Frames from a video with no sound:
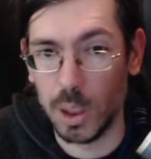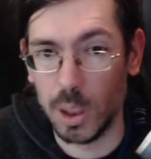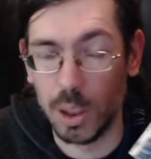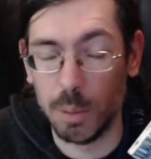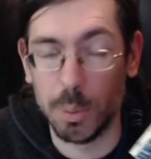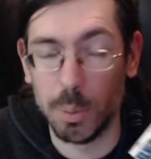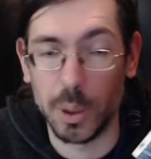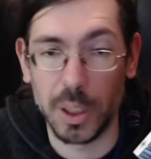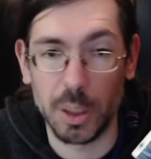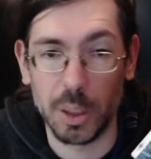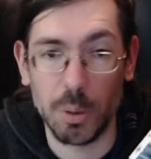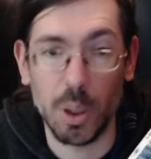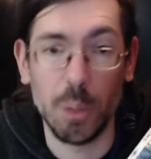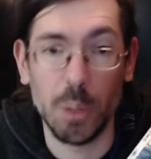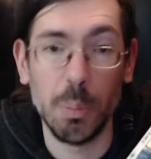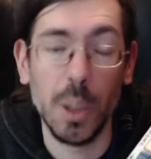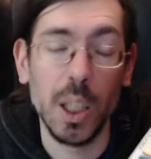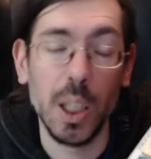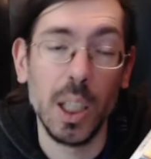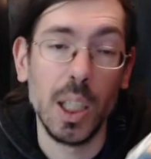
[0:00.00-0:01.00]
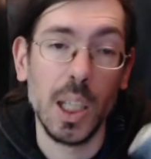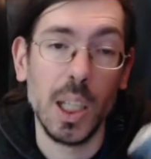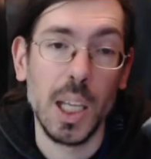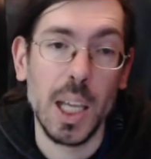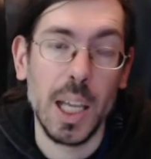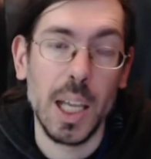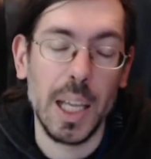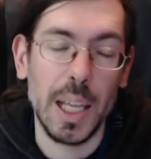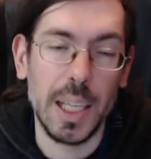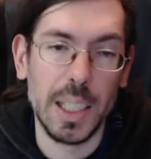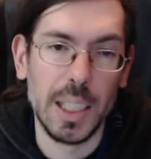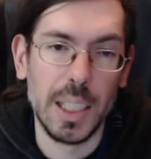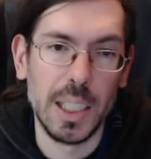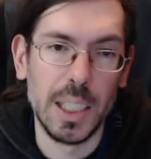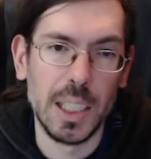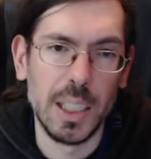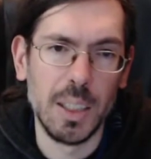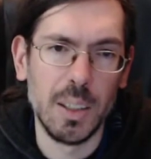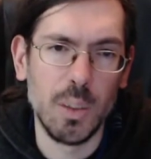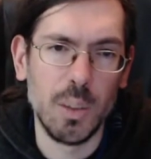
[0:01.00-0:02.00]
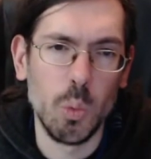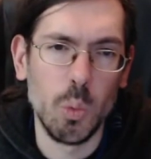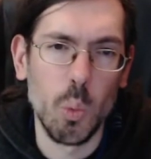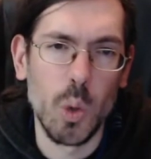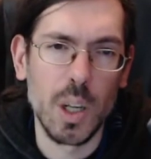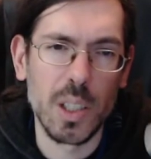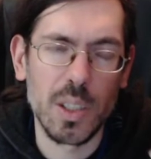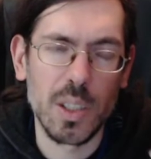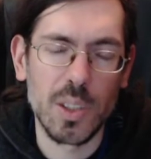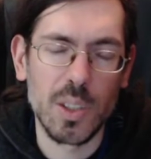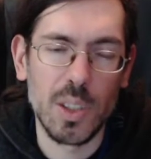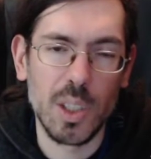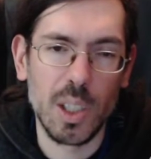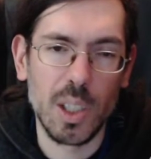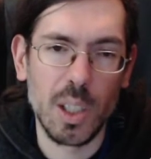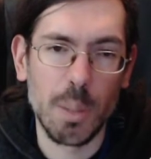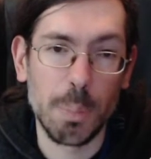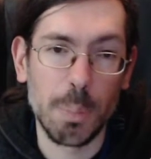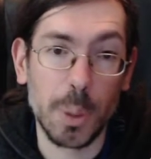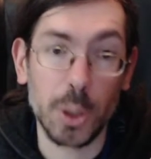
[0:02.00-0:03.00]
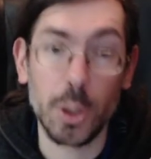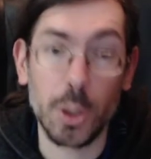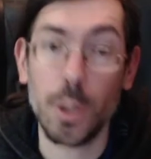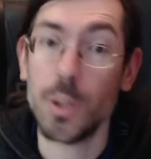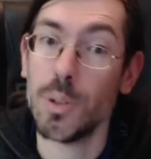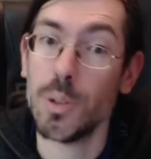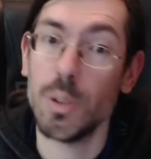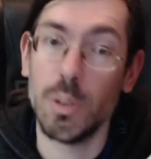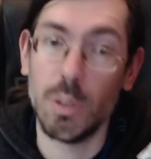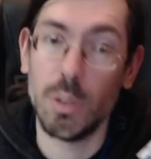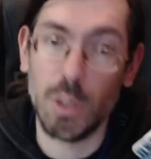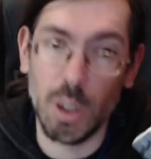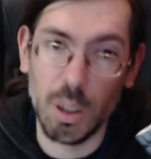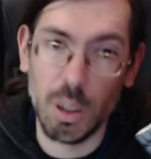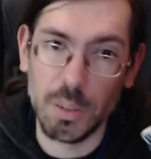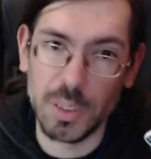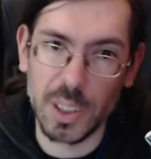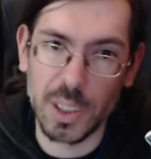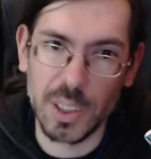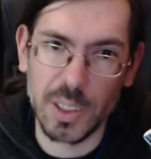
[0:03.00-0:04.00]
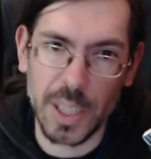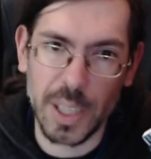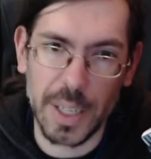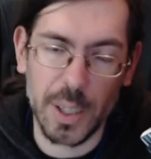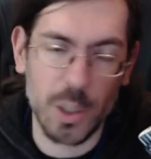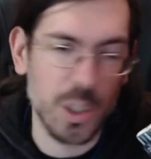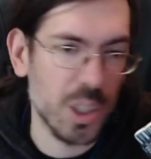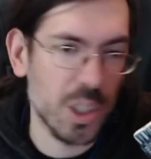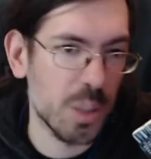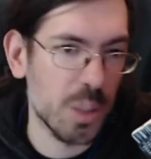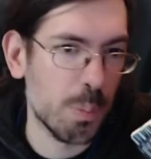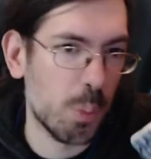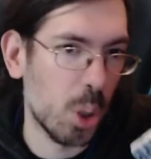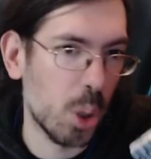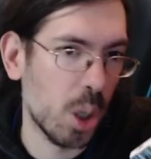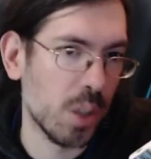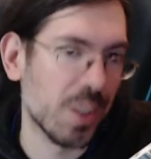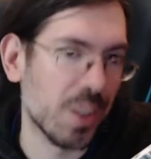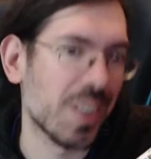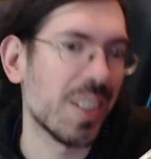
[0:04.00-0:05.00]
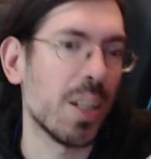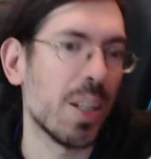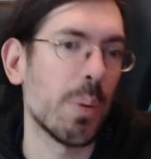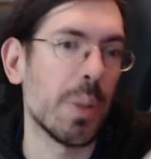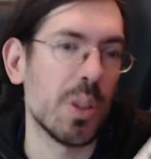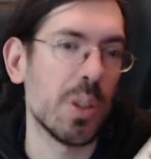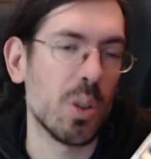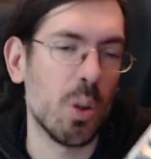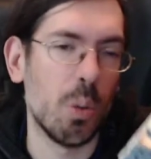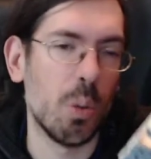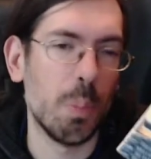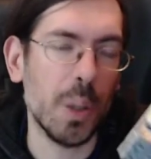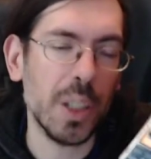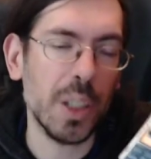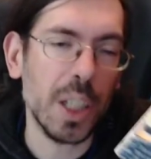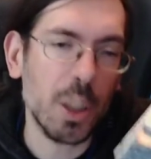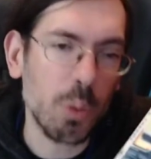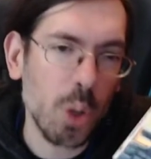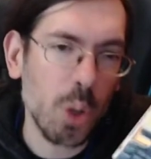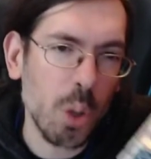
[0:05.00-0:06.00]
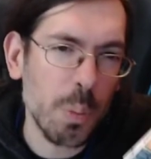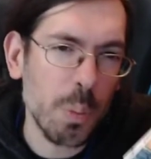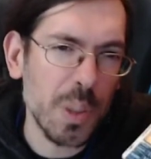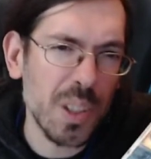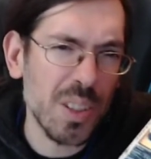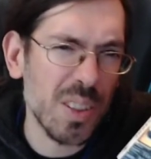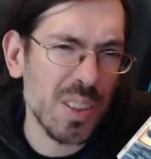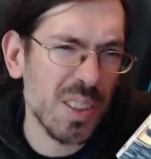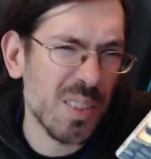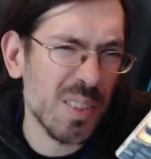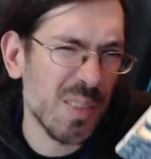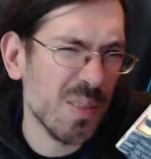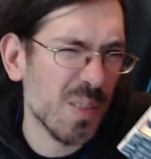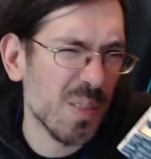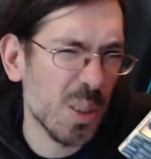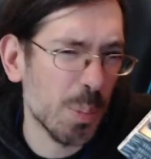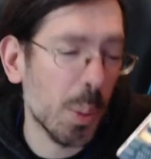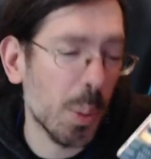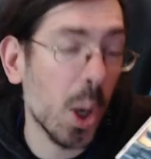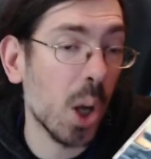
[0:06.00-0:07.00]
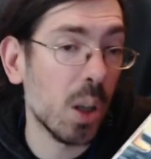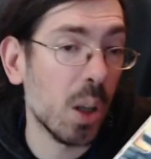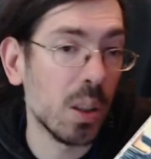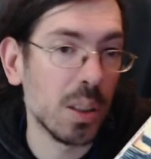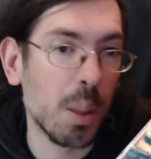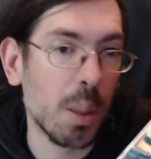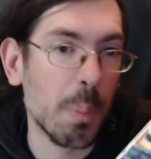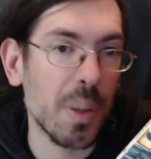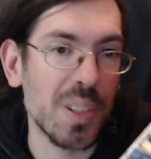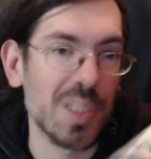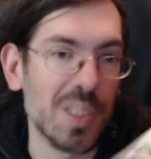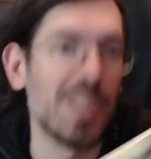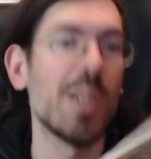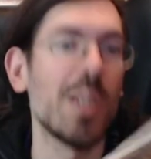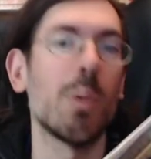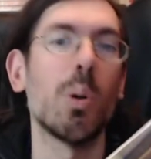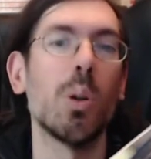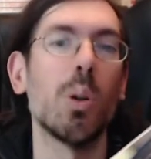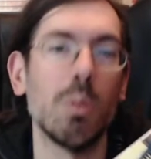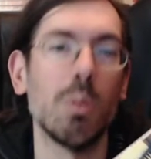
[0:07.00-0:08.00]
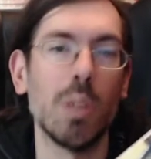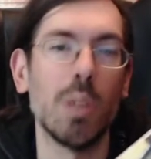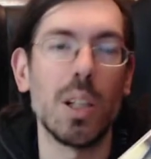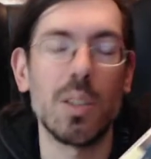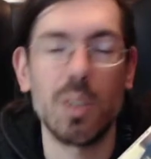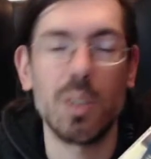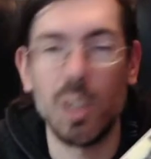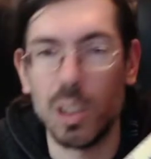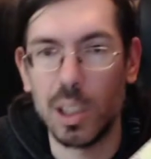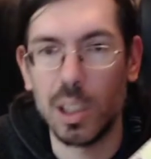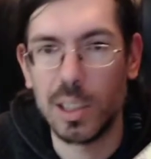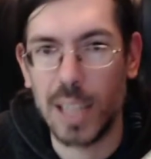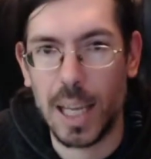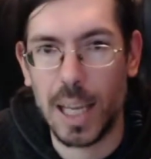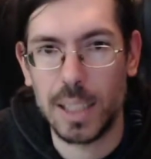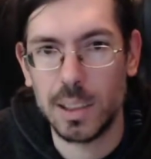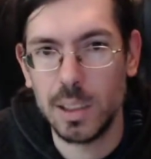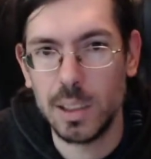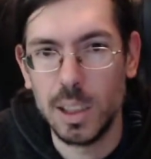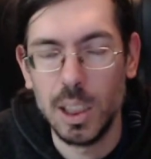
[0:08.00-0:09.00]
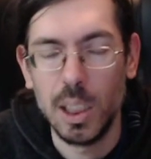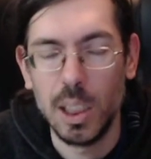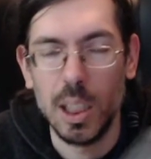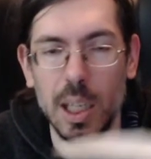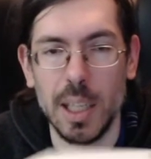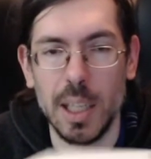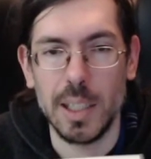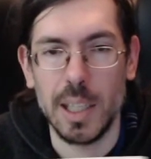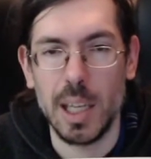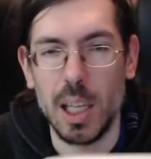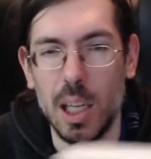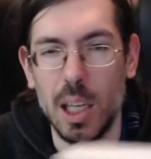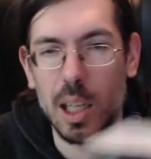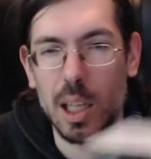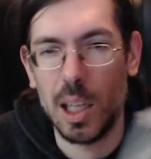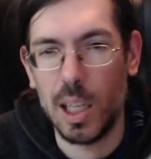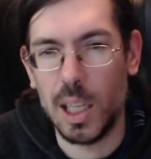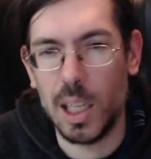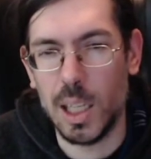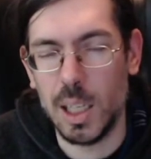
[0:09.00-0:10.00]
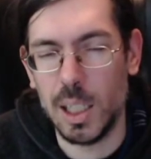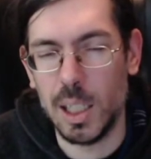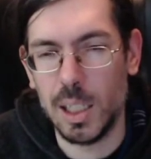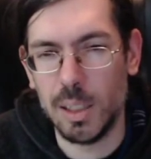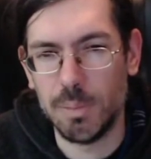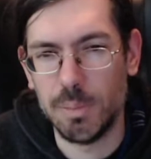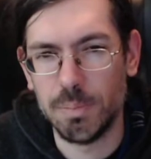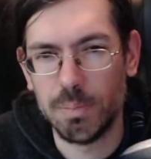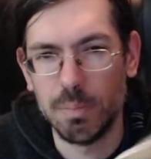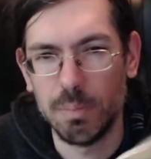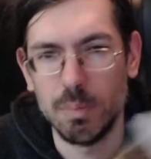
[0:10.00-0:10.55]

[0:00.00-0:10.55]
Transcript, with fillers: Burning Chrome, was the precursor of the entire Sprawl series. So Burning Chrome is Sprawl number 0, let's call it that. And then